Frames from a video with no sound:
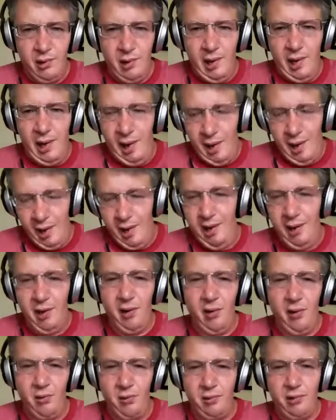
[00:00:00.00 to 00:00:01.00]

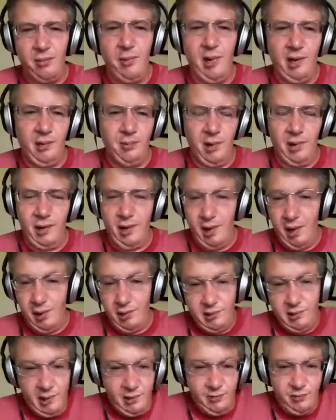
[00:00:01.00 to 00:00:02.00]
how to make money, as
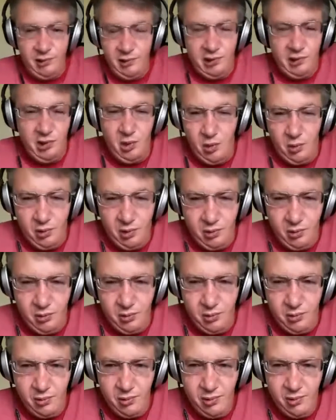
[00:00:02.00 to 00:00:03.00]
I've just shown
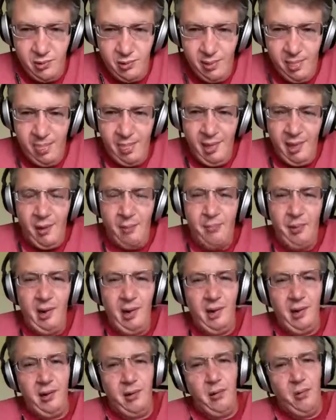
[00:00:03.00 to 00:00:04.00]
you,
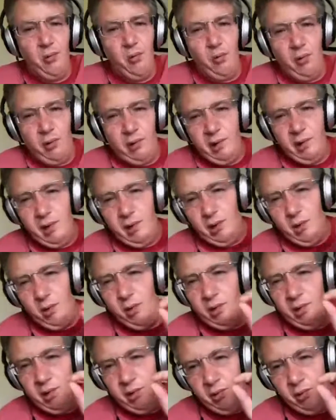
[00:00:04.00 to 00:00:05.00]
but we're going to go
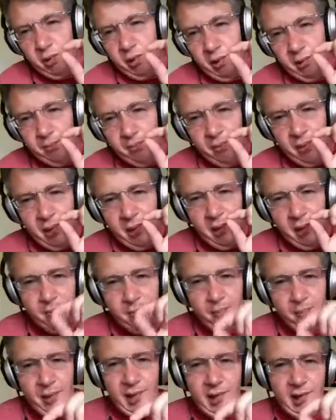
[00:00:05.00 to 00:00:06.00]
into it
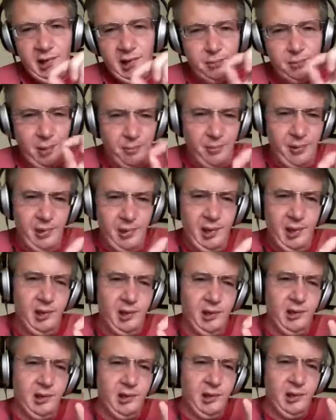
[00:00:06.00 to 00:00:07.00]
piece by
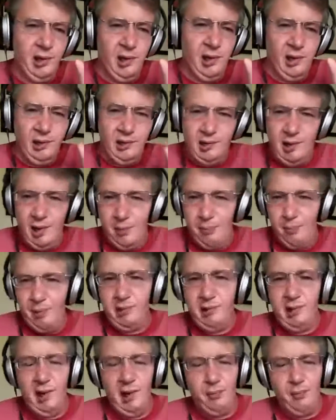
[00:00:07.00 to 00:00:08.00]
piece, step by
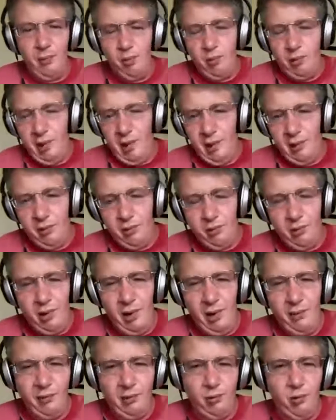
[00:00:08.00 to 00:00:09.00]
step, and we got
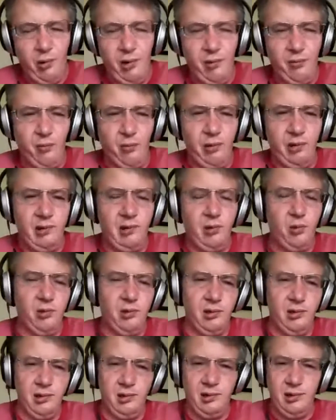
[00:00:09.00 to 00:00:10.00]
TrafficWave
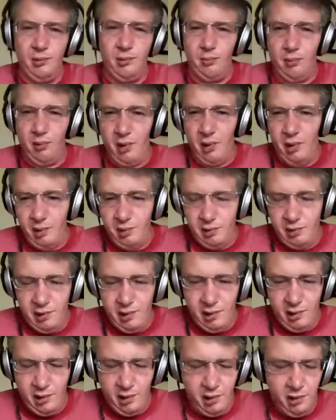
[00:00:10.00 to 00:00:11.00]
resources that Brian
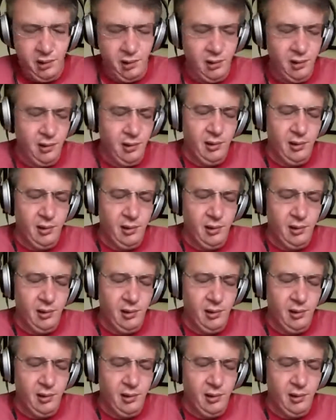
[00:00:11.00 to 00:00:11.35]
shared.